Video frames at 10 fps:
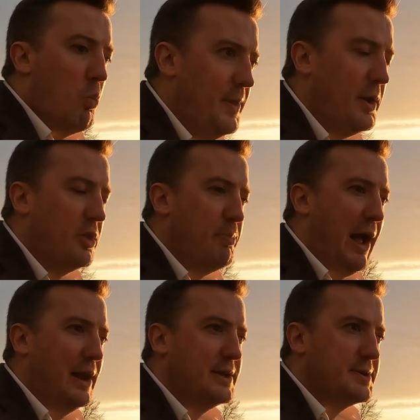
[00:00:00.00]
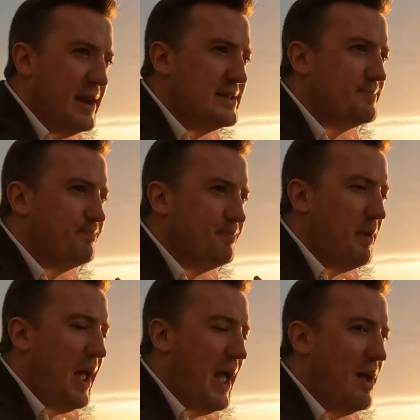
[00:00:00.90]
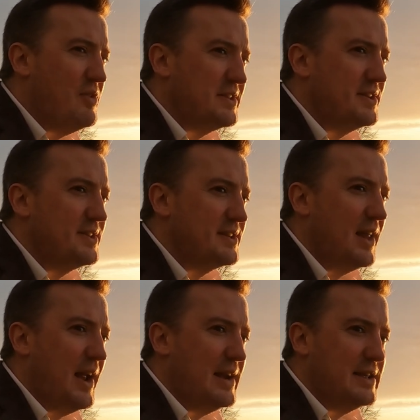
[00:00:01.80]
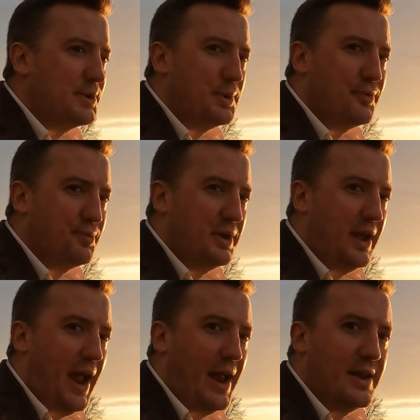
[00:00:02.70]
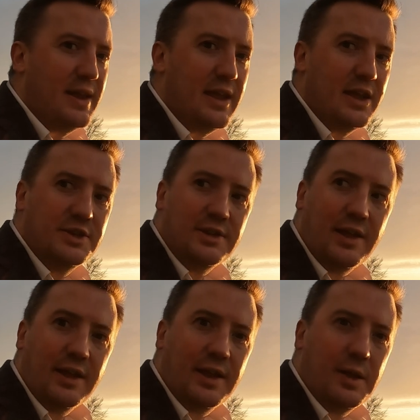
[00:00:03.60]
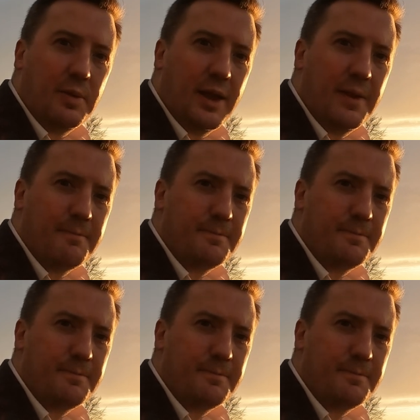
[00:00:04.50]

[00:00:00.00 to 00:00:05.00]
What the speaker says: And then on the palate, it is ever so slightly sort of candy-ish, I think, in a way.